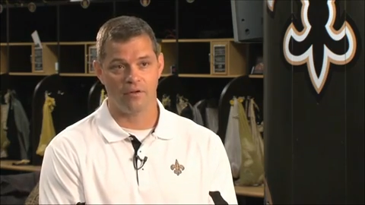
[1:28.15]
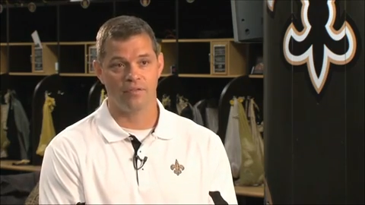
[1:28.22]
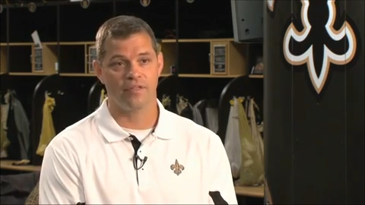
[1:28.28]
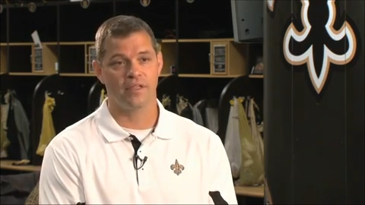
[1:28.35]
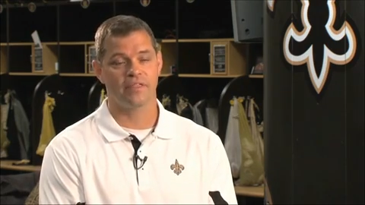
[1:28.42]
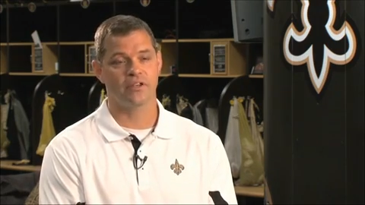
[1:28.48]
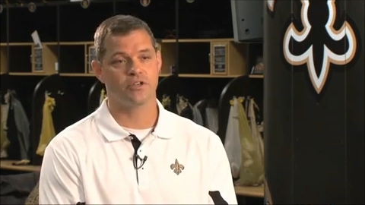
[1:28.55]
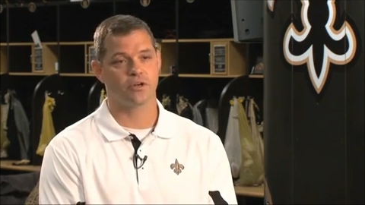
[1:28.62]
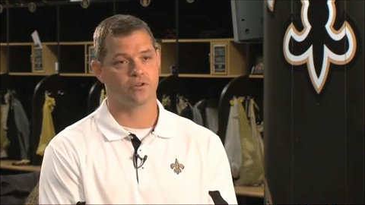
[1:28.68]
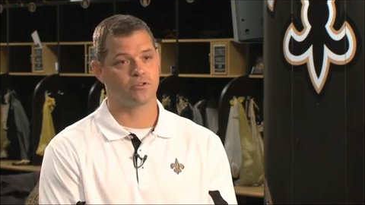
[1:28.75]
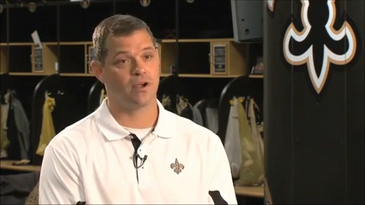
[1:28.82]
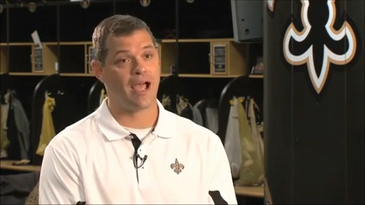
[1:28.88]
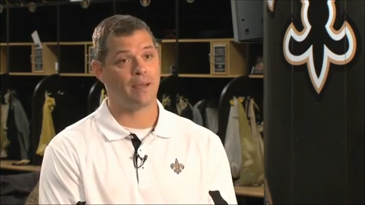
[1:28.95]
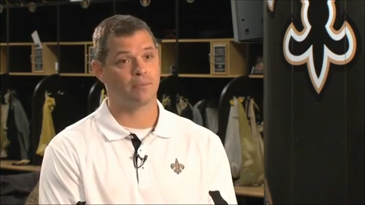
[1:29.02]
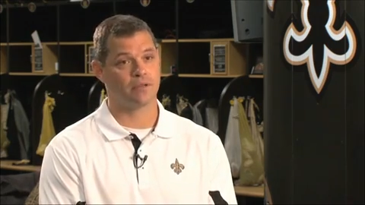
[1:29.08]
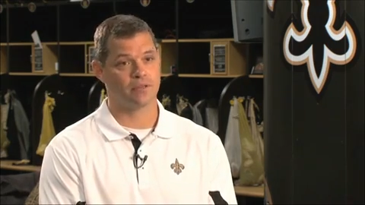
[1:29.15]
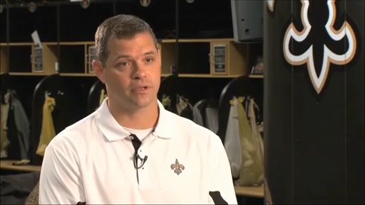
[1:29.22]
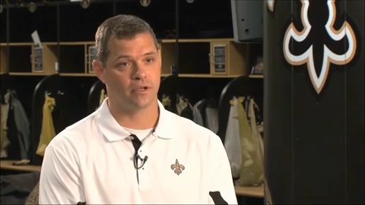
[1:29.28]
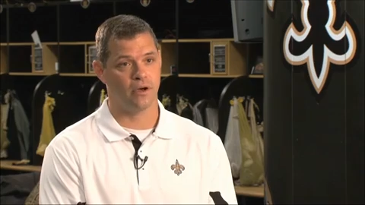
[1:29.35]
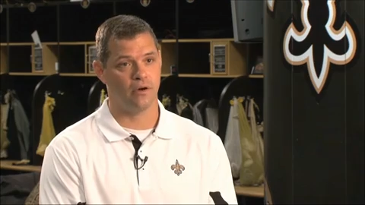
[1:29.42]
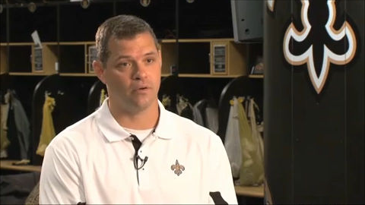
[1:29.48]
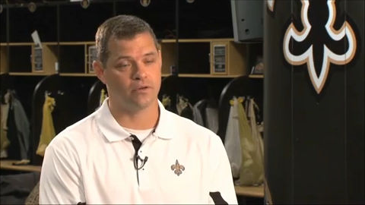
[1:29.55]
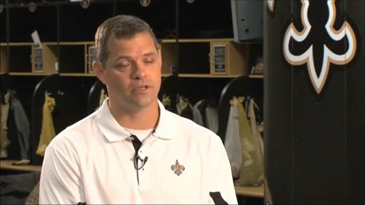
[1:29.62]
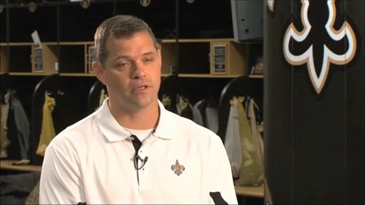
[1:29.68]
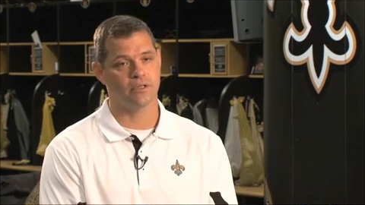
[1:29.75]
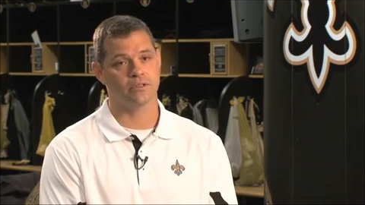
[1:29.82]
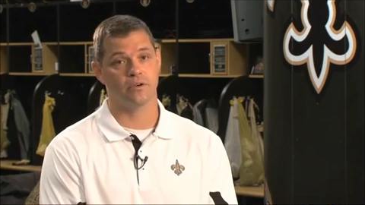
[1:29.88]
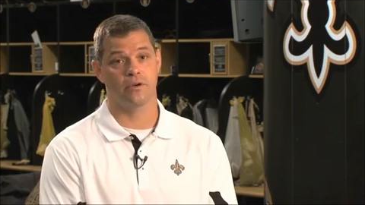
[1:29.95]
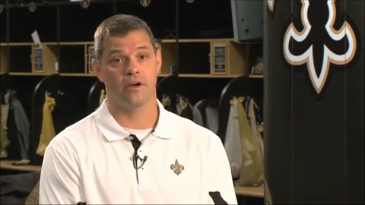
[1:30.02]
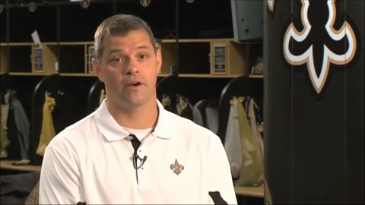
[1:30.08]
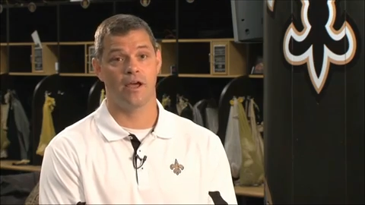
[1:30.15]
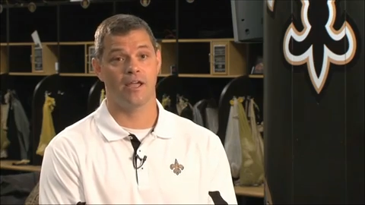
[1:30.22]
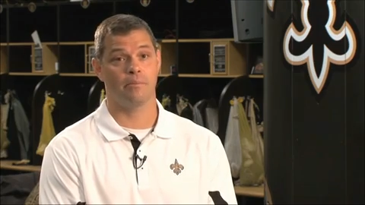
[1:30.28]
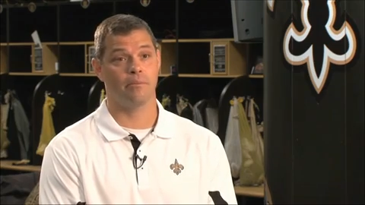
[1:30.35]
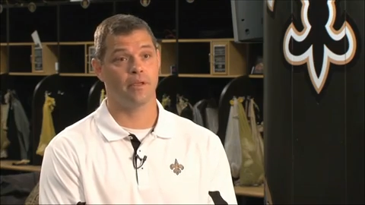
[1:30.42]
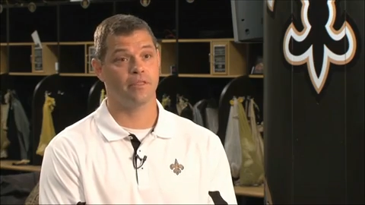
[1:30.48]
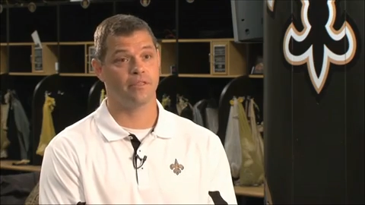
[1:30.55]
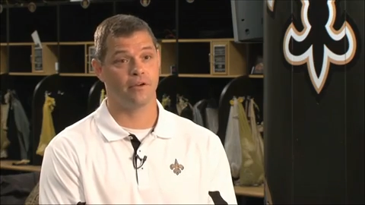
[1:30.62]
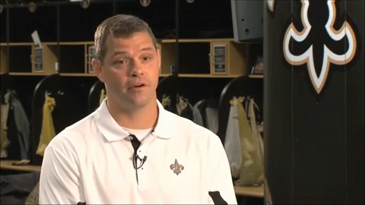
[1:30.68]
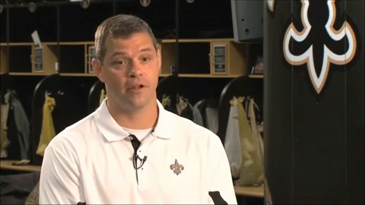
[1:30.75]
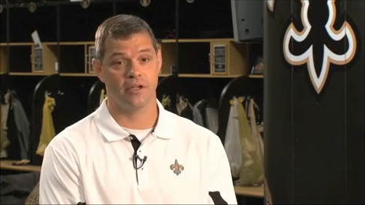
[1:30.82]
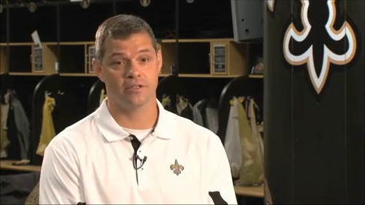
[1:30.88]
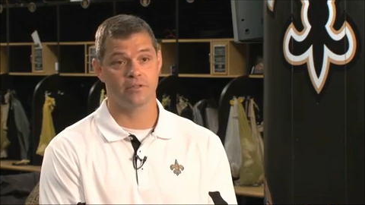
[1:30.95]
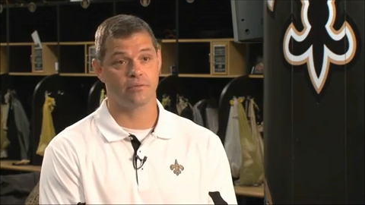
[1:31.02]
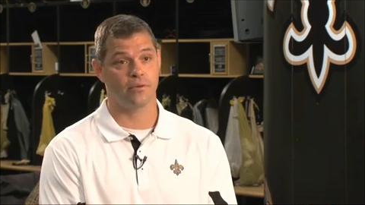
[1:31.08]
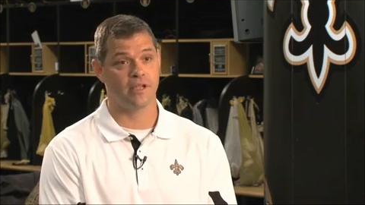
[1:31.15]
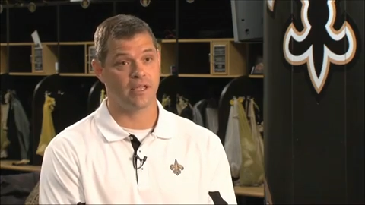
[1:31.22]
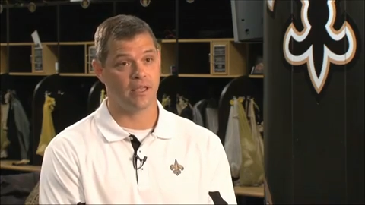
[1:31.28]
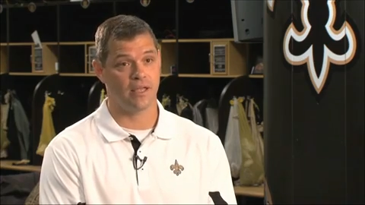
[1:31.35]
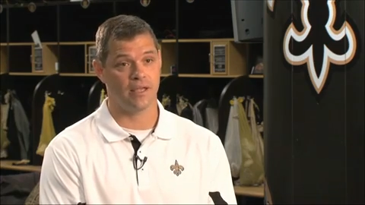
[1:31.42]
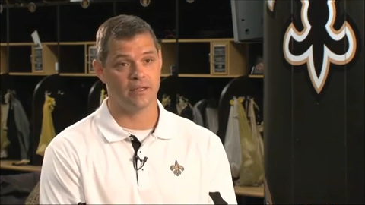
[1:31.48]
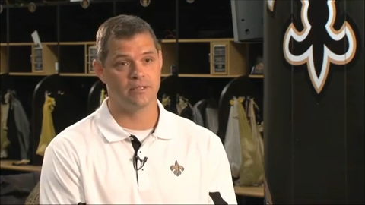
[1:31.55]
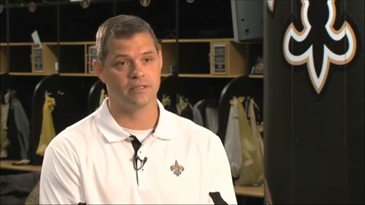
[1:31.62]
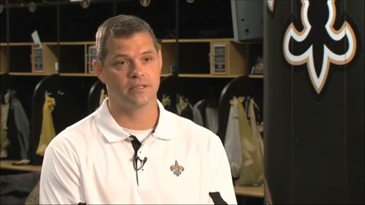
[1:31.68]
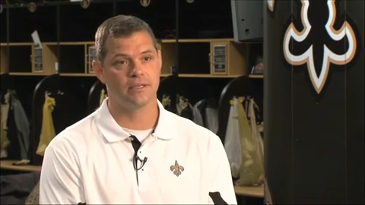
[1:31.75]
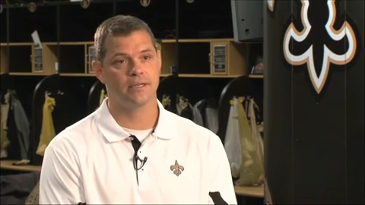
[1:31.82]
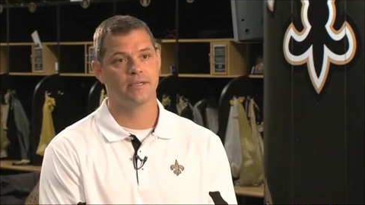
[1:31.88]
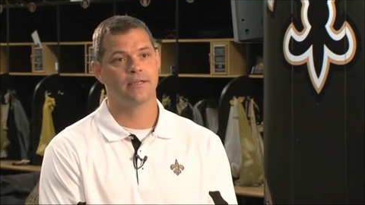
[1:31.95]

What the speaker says: Don't think that you're trapped as a coach. And so here I am, mid-30s, 3 kids,